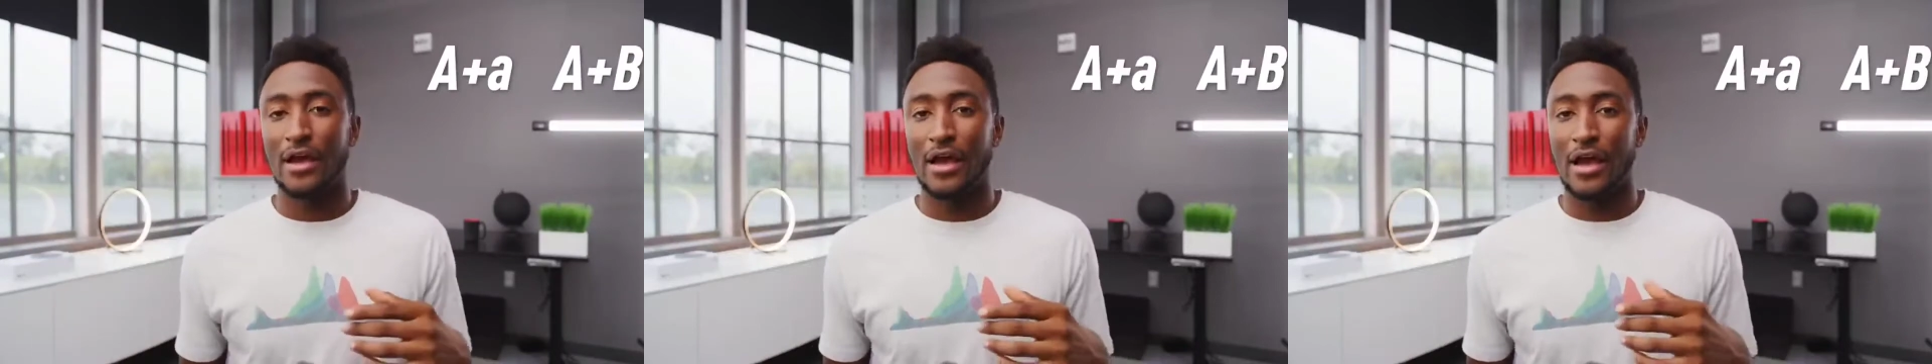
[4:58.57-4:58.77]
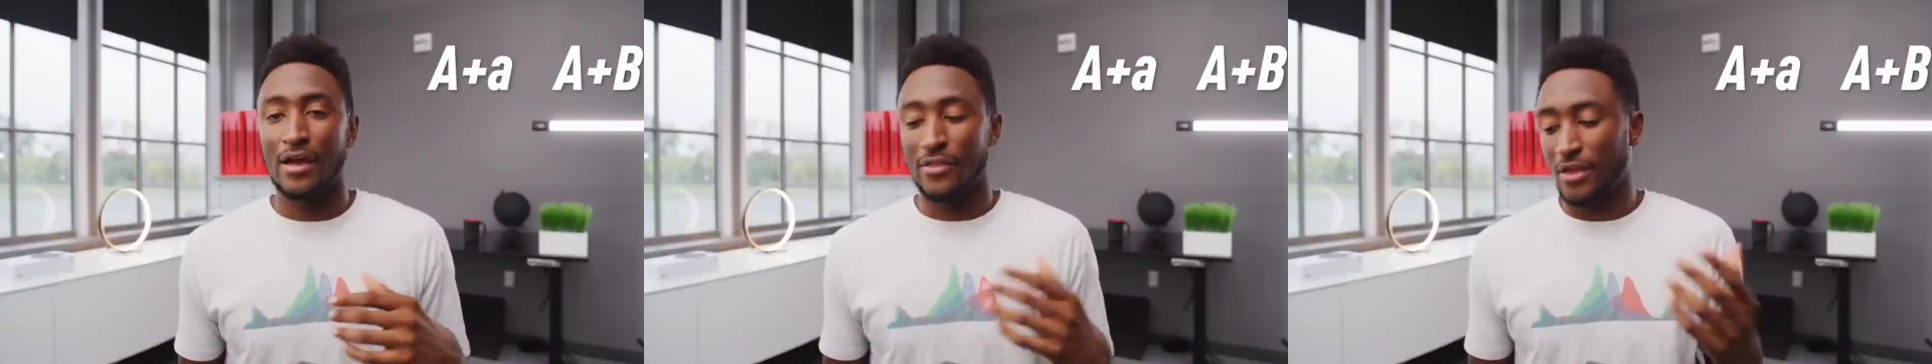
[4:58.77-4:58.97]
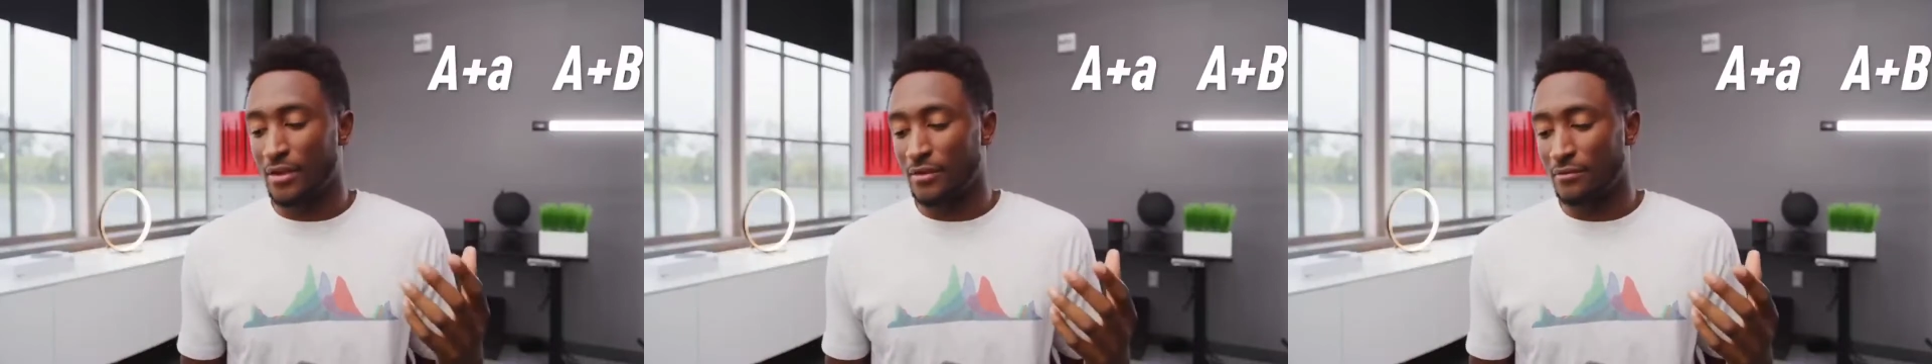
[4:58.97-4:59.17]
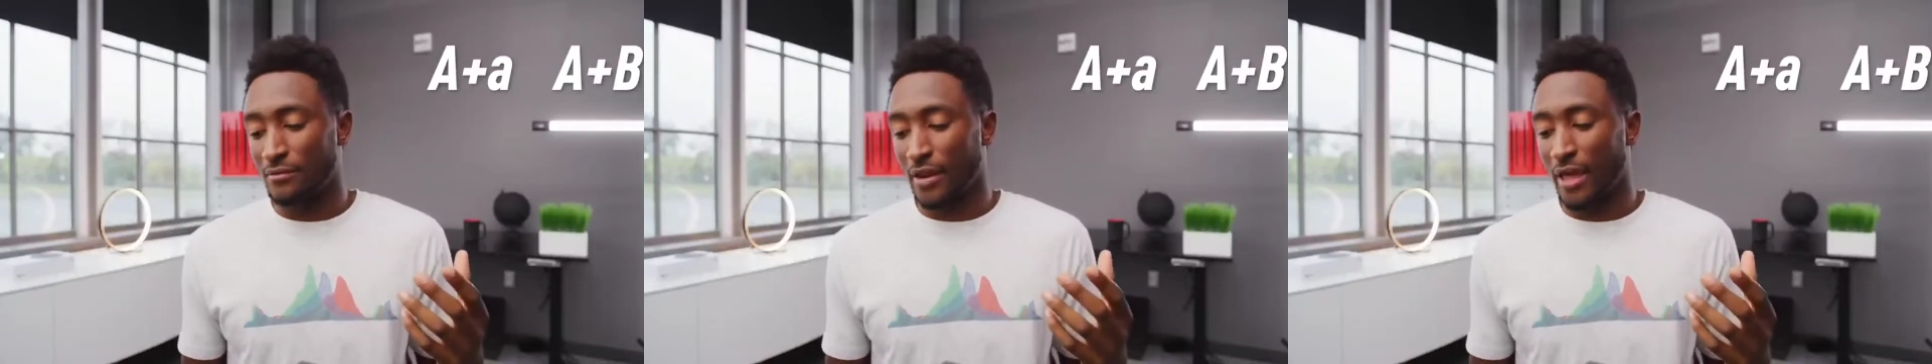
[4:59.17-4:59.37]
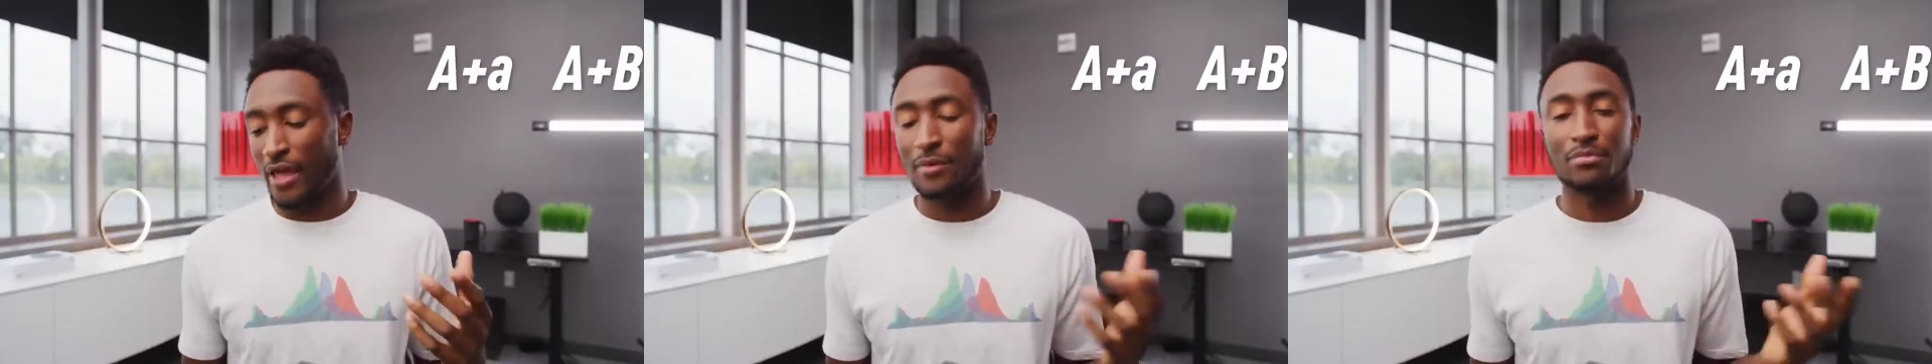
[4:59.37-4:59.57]
And then
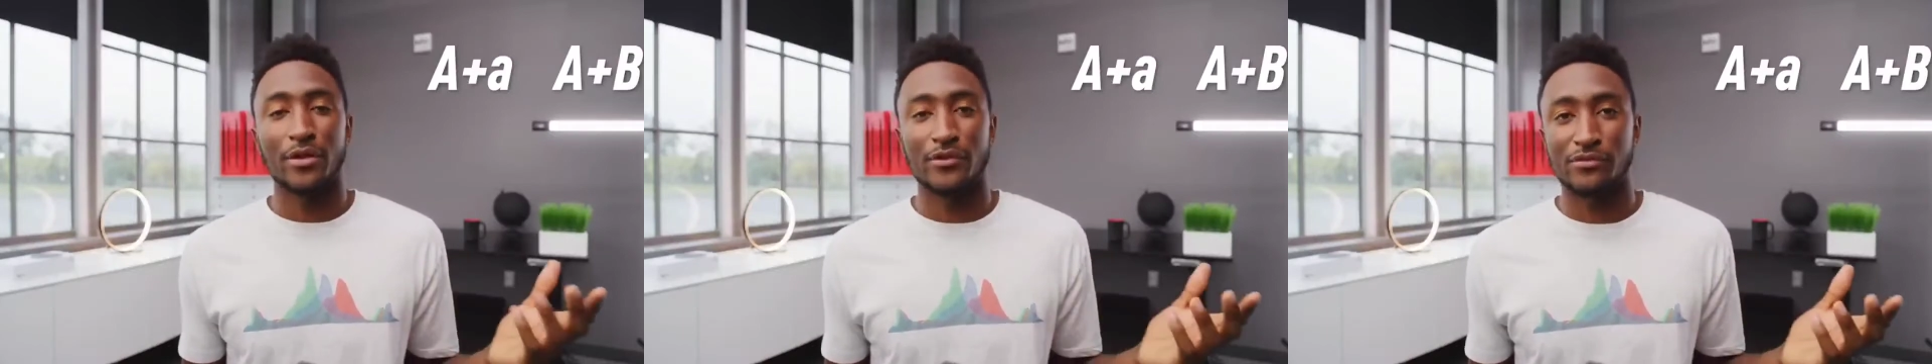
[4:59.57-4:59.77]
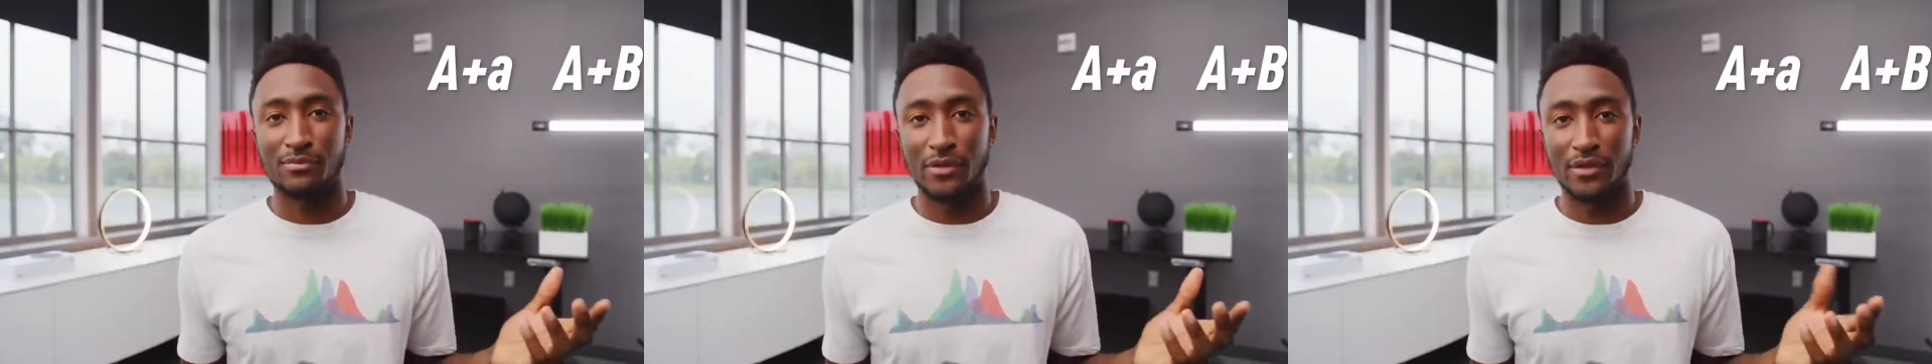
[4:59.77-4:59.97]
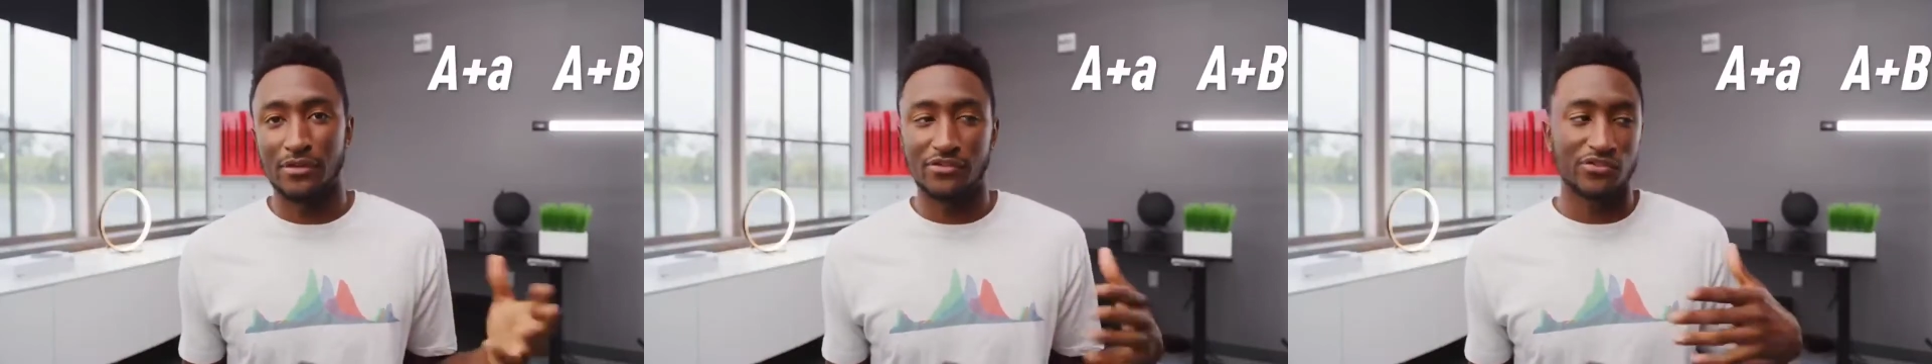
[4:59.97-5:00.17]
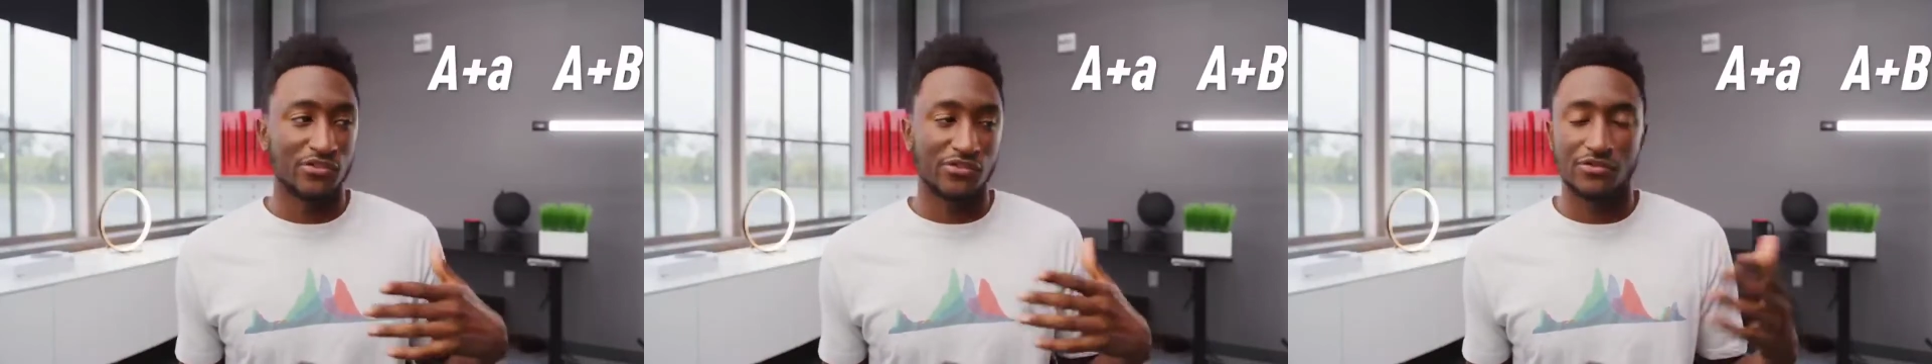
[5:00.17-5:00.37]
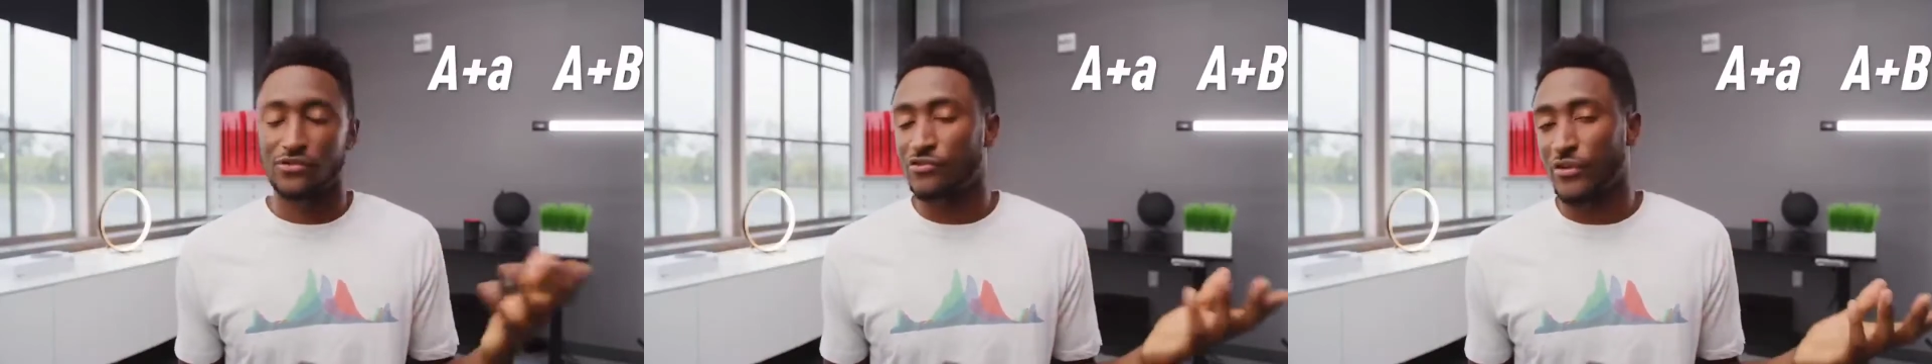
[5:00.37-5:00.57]
A plus B is
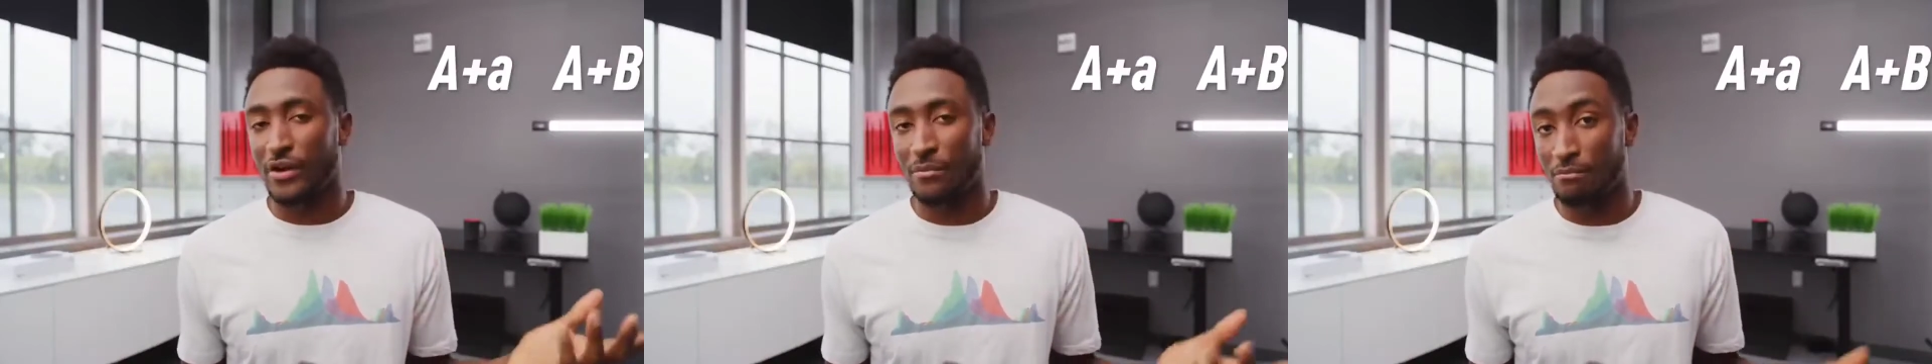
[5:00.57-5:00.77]
just straight up